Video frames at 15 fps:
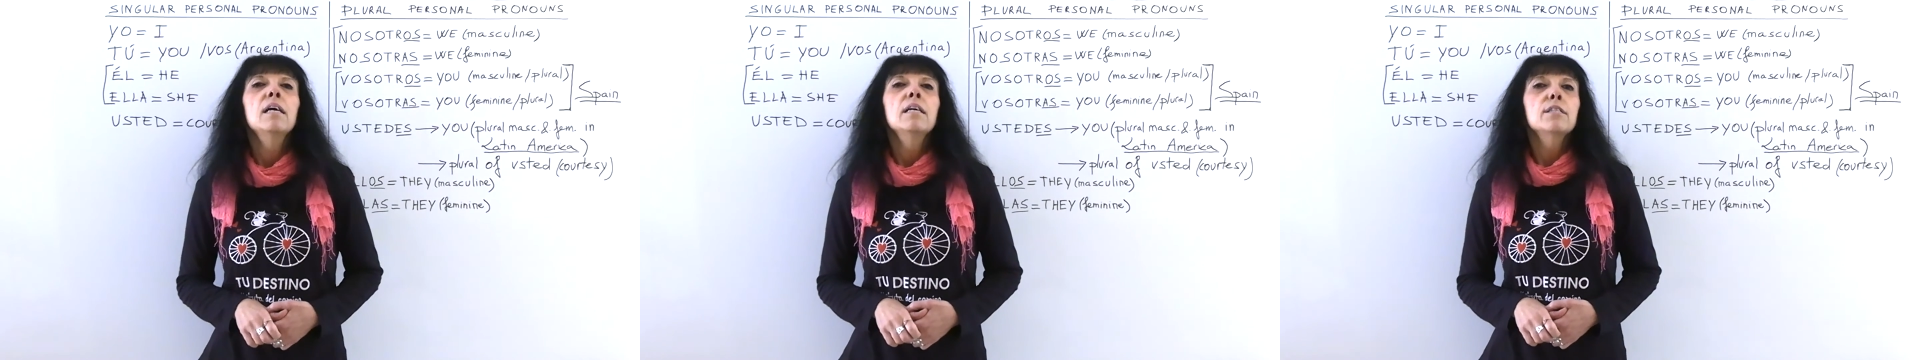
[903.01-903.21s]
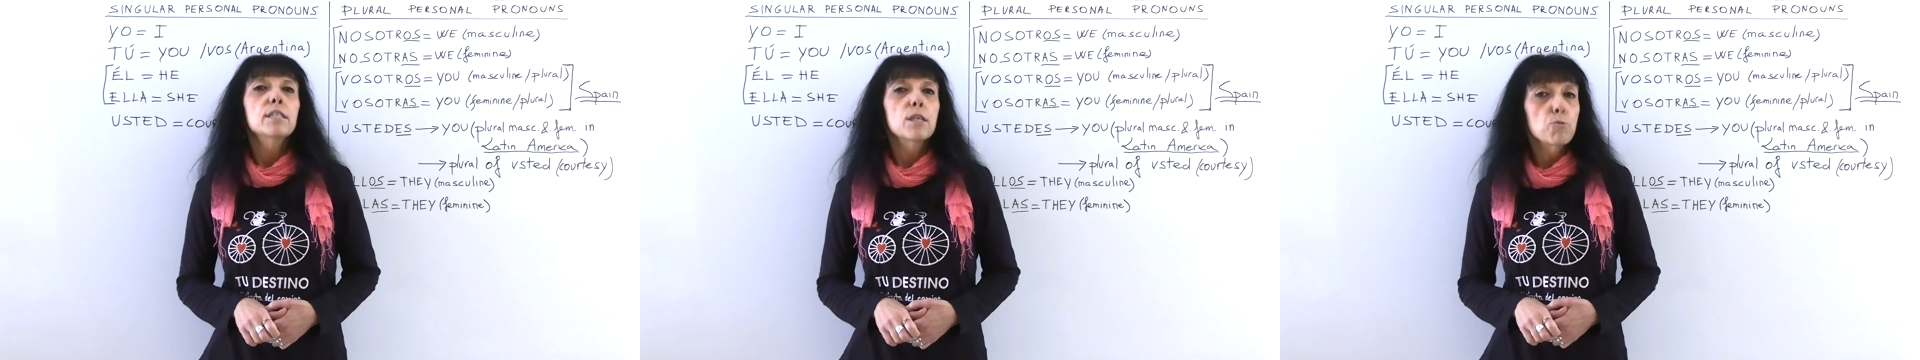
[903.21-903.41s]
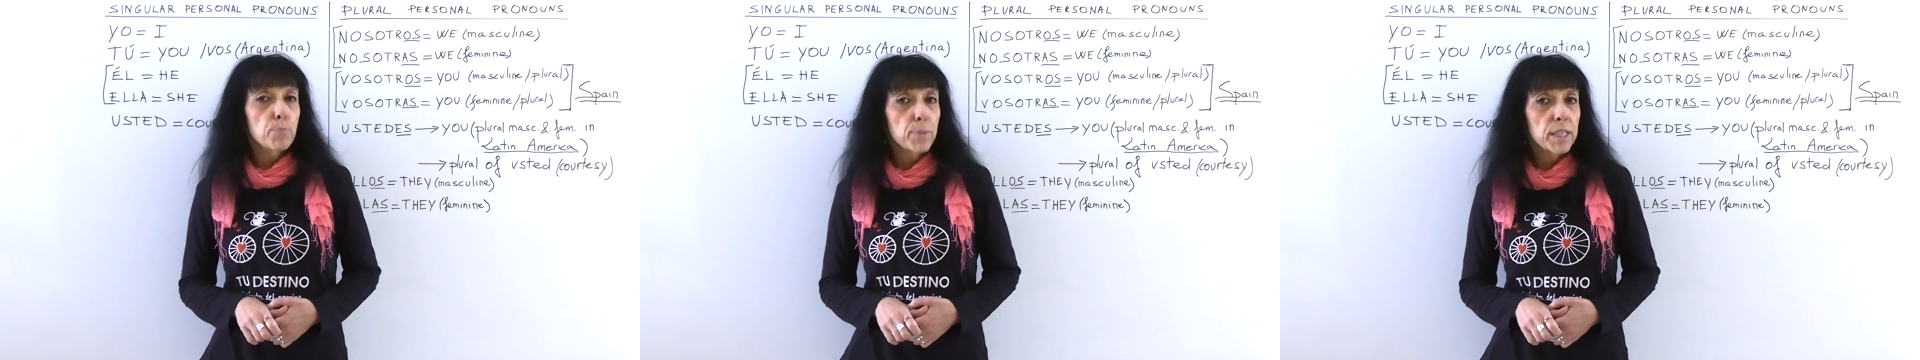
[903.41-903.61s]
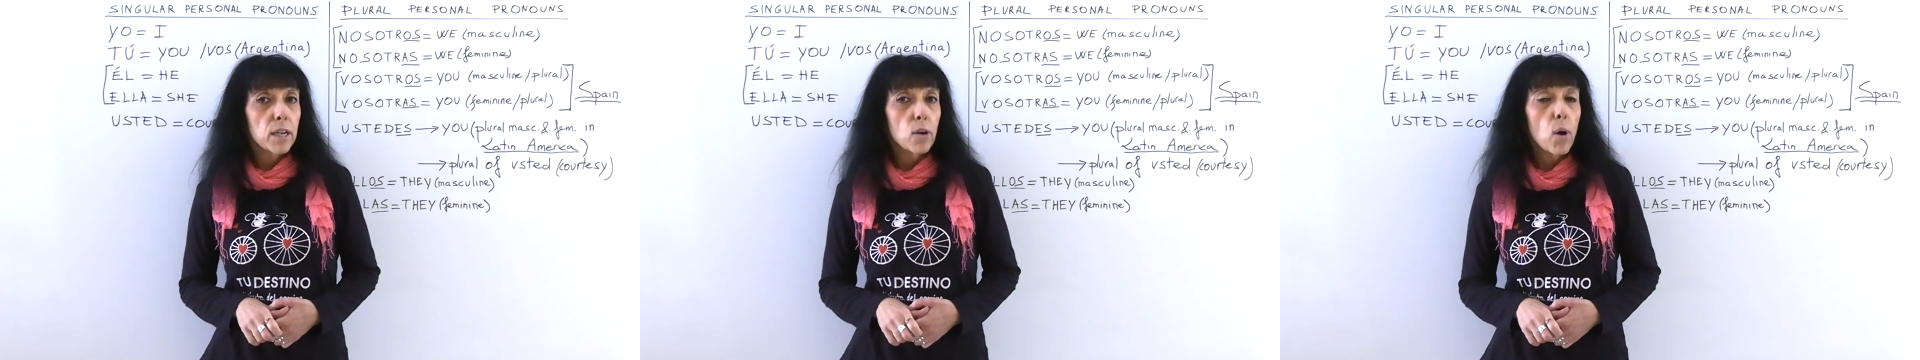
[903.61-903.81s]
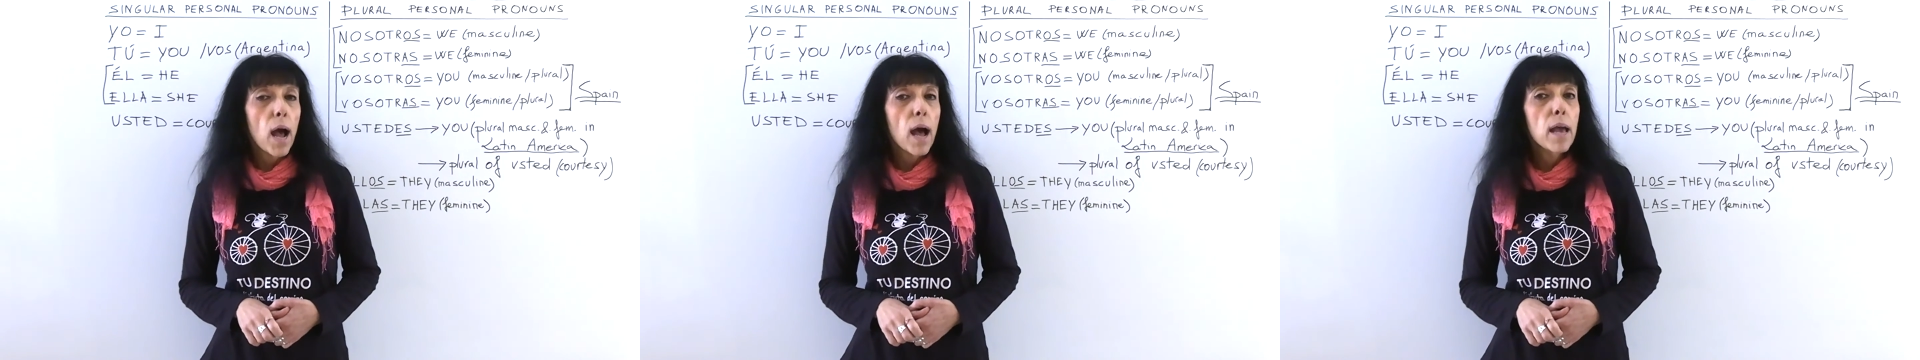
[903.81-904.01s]

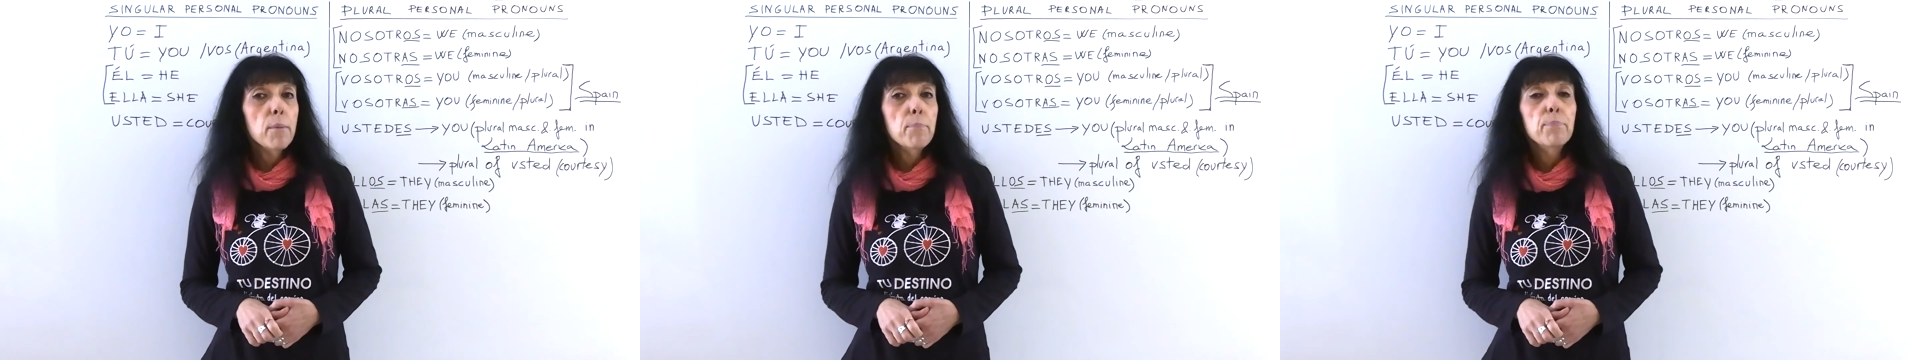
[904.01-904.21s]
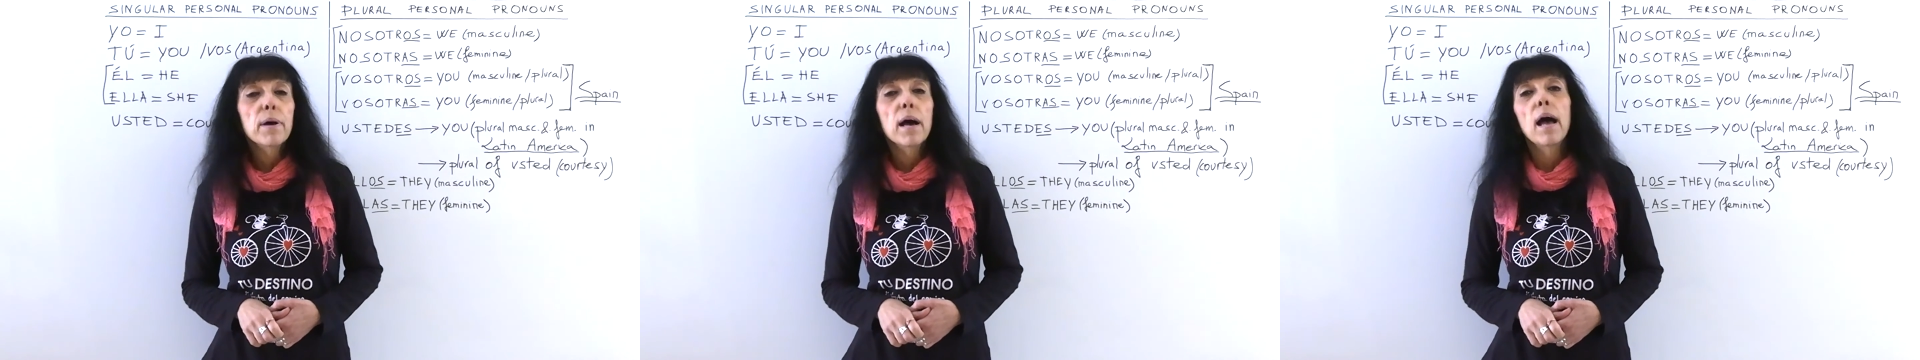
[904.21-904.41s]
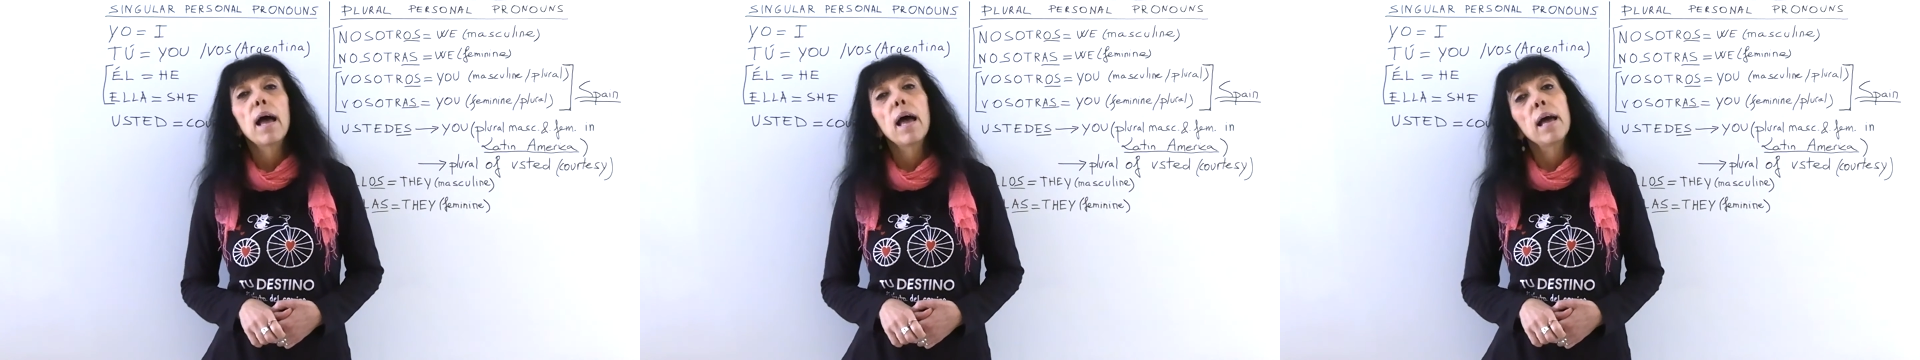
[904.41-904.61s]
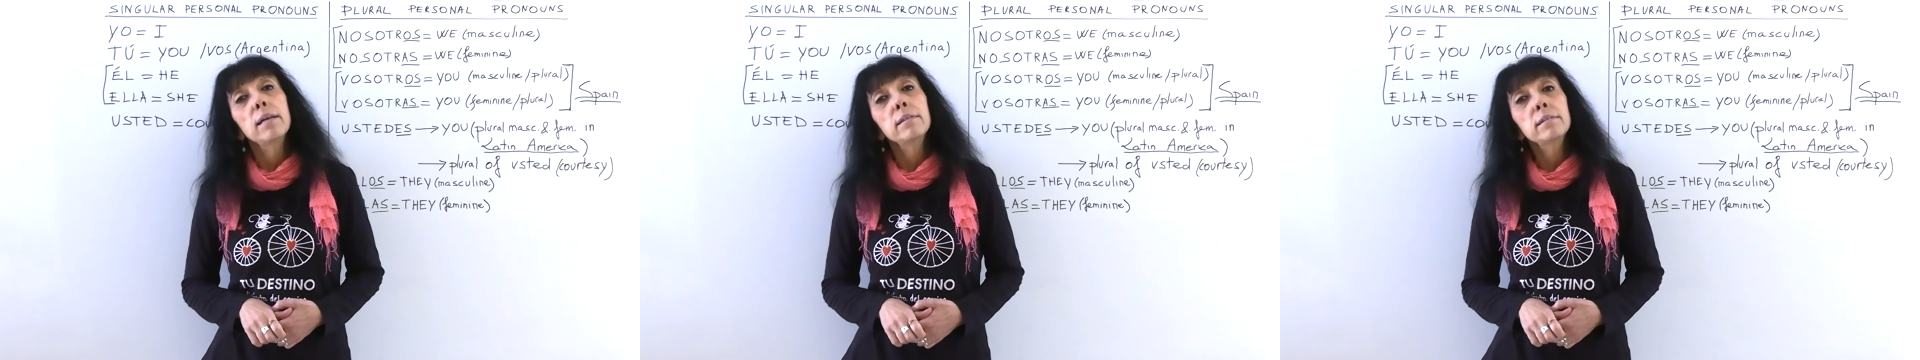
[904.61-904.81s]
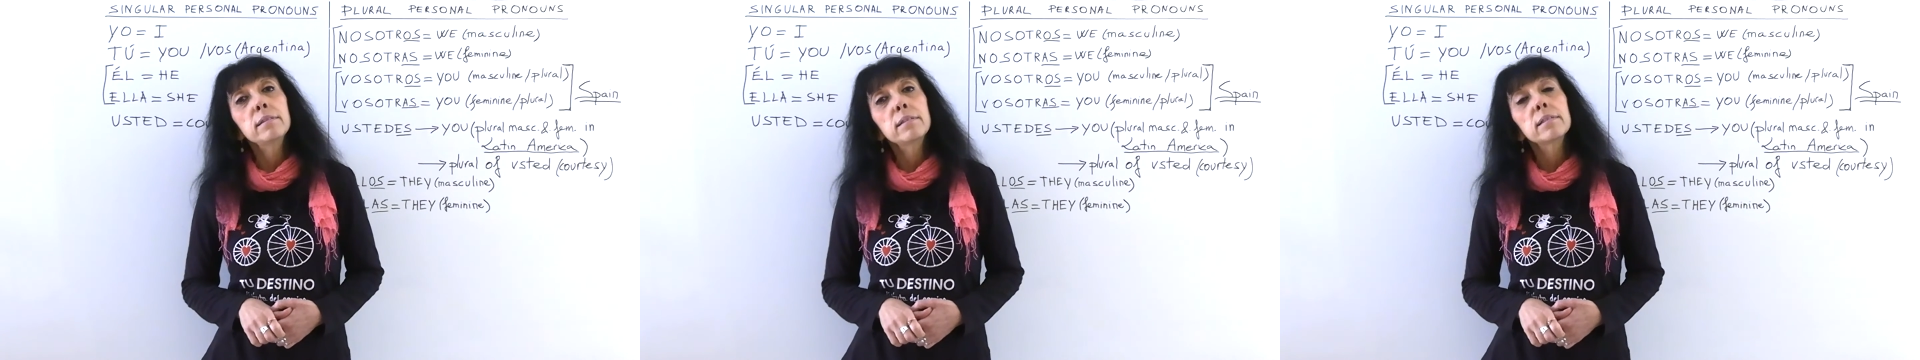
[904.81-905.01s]
subscribe,
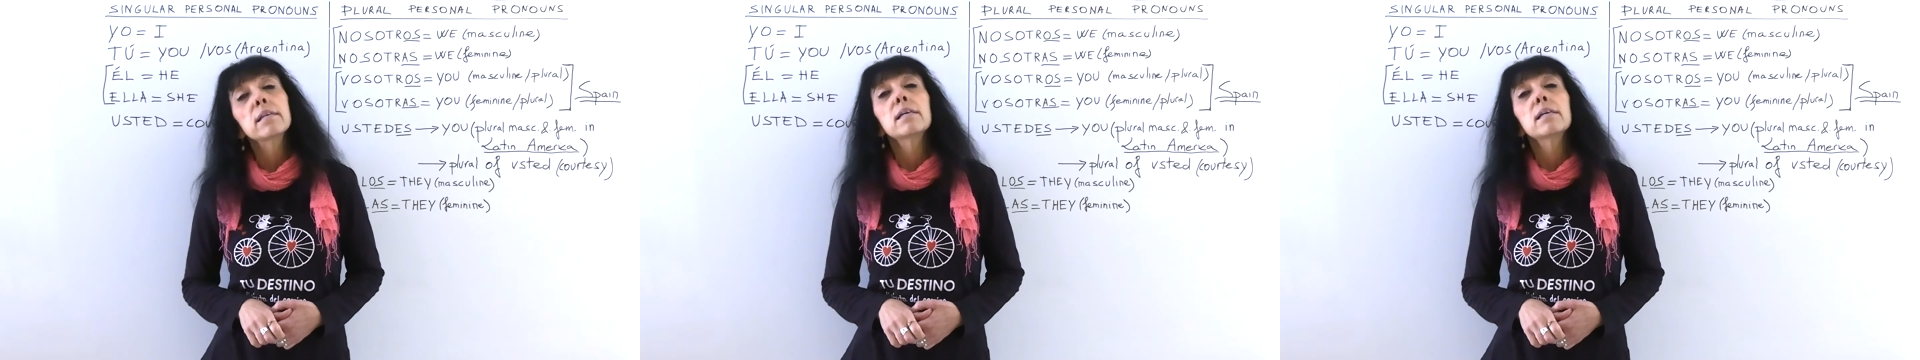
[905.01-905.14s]
and